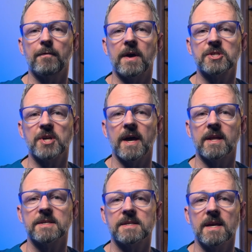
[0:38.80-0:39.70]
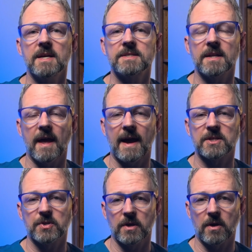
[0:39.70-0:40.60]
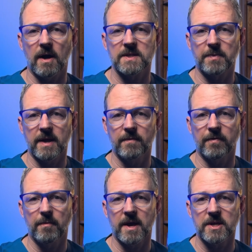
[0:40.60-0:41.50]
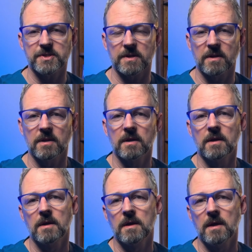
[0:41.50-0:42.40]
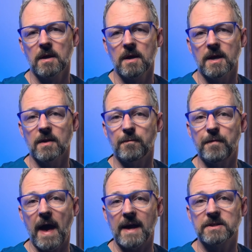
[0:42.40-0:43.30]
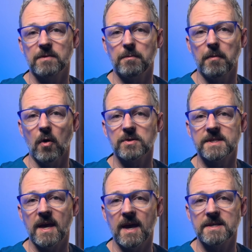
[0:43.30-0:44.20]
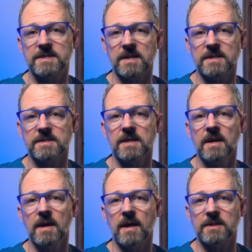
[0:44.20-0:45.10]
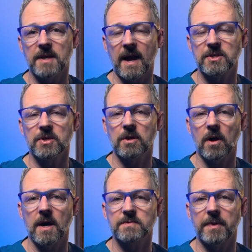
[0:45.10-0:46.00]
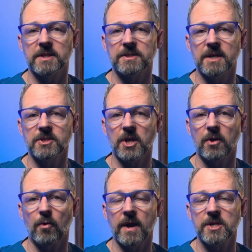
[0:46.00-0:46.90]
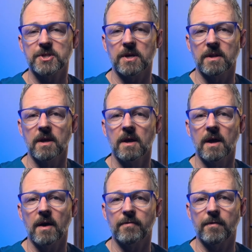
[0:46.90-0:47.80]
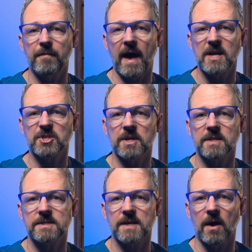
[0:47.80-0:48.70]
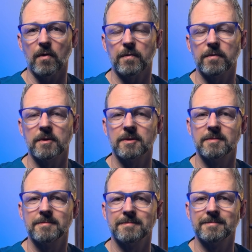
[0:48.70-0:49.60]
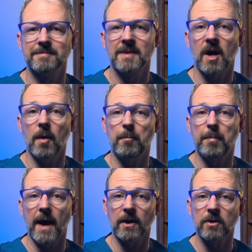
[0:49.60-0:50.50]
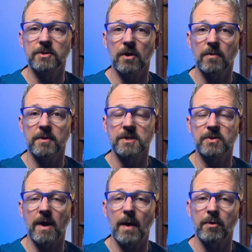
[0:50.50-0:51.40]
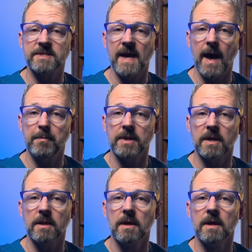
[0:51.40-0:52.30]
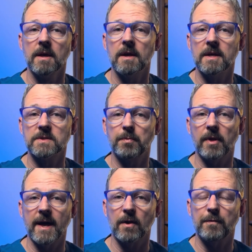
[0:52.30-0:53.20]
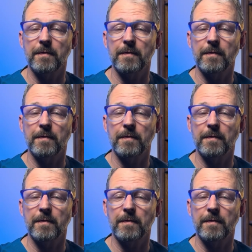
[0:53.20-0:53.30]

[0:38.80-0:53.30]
fasciitis, isn't actually caused by inflammation. In fact, in most cases, it's actually caused by degeneration of the fascia itself. A better term to describe what's happening is plantar